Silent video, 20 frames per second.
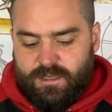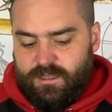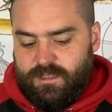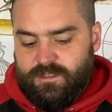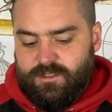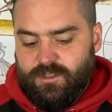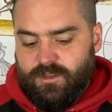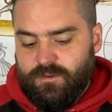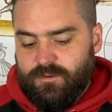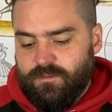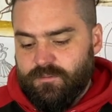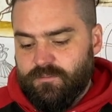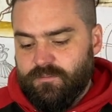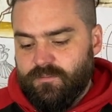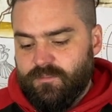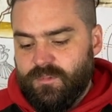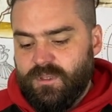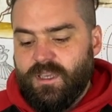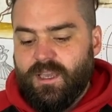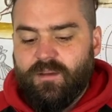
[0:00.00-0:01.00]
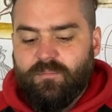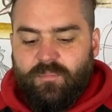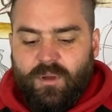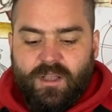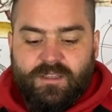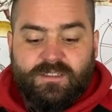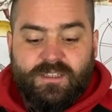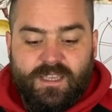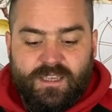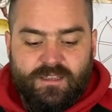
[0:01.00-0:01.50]
So
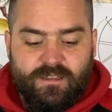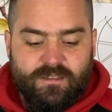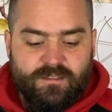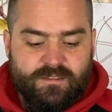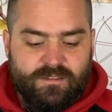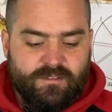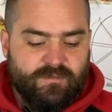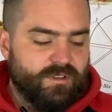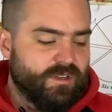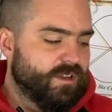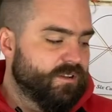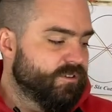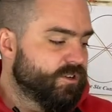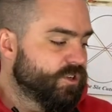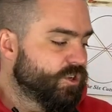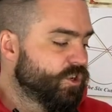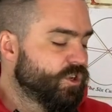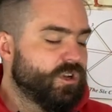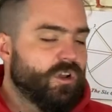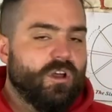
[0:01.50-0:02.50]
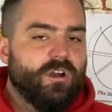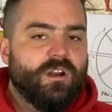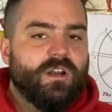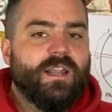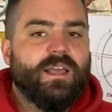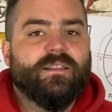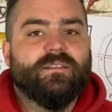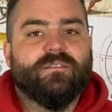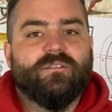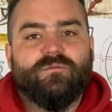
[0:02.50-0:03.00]
basket hilts of a good long
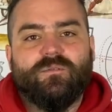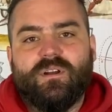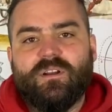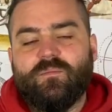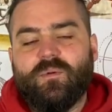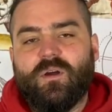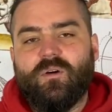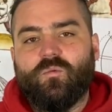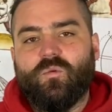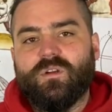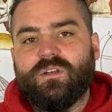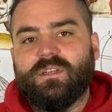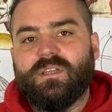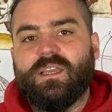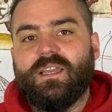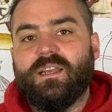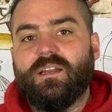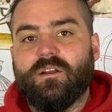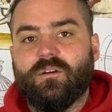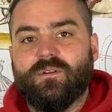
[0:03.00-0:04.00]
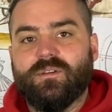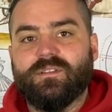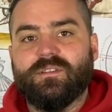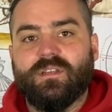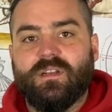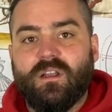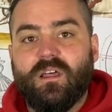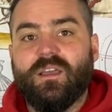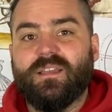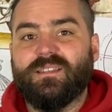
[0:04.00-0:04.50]
length, around about 1 kilo is
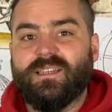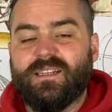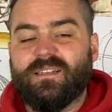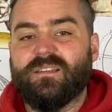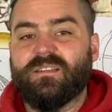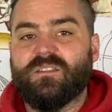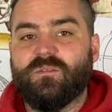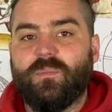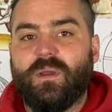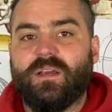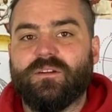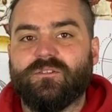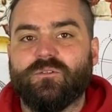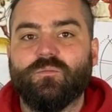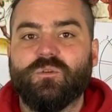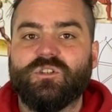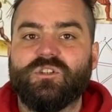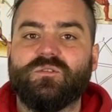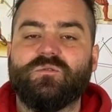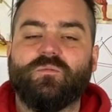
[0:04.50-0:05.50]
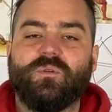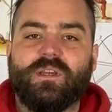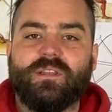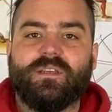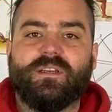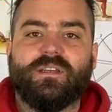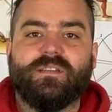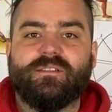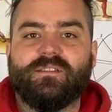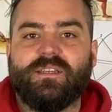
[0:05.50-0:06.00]
the light end of the spectrum, which is where
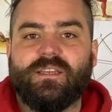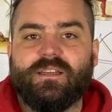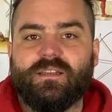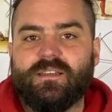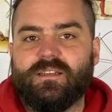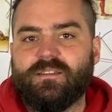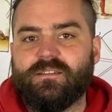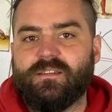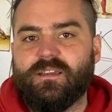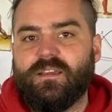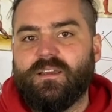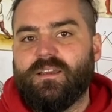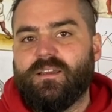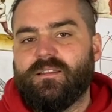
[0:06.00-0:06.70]
the Castile is.